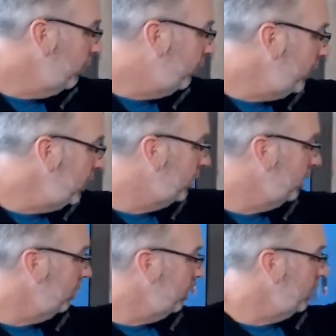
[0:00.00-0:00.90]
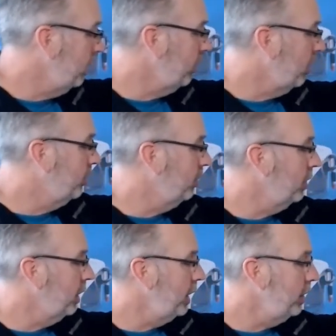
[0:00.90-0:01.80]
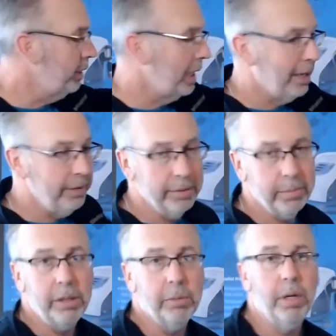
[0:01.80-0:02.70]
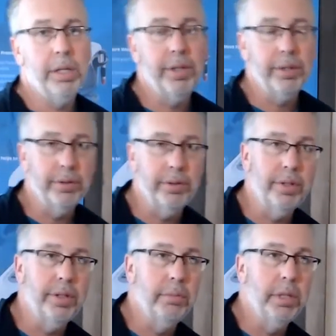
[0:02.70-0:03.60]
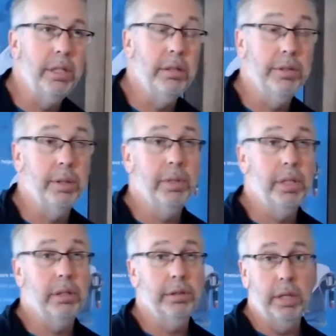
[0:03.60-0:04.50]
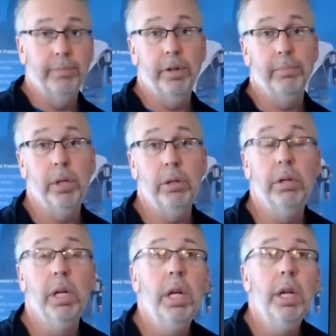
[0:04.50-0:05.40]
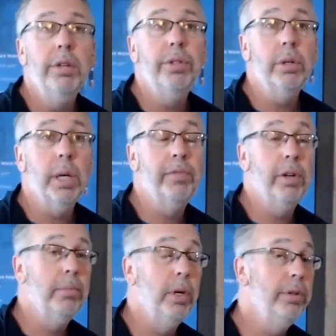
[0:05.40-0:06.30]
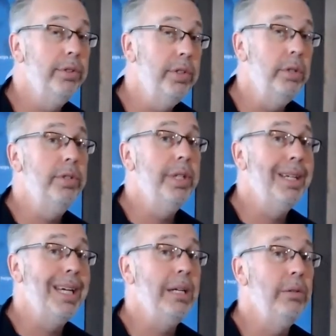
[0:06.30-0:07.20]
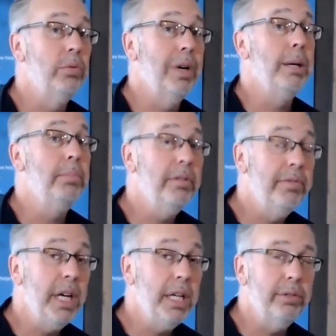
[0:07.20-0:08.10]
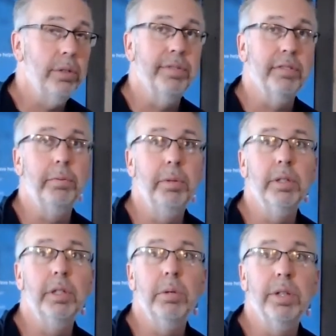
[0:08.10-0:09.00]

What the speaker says: feature that is also related to having the microprocessor system in here is something called comfort mode. So comfort mode is using a ramp effect. So if you're familiar with,